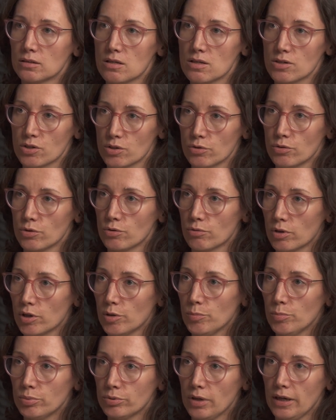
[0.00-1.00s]
Eastern
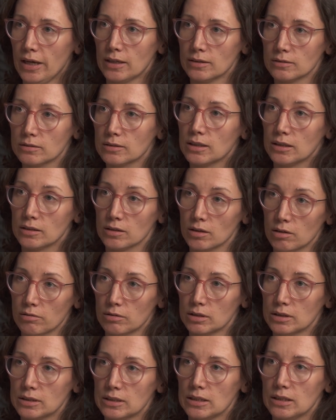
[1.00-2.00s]
Europe and can
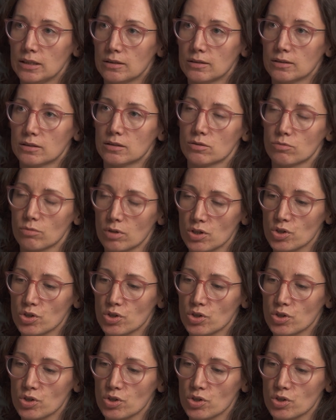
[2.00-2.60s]
guarantee that